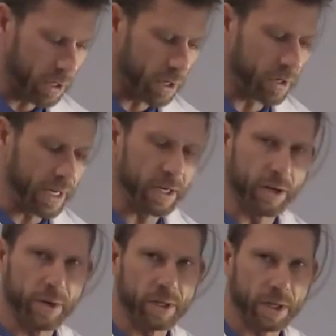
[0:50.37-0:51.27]
180
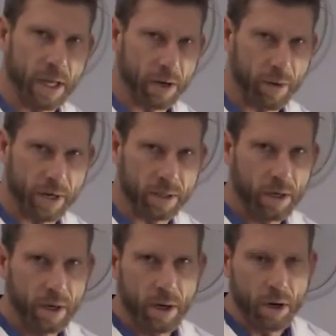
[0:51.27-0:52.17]
degrees clockwise
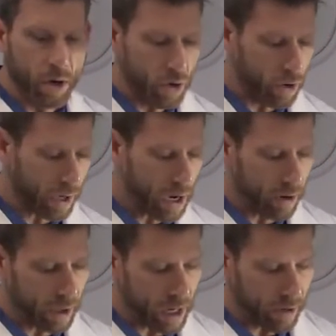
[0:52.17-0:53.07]
or
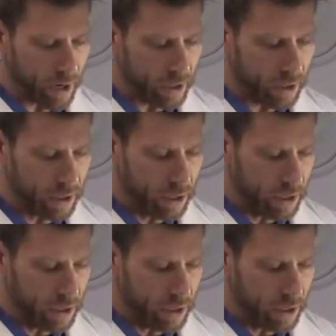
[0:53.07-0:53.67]
counterclockwise.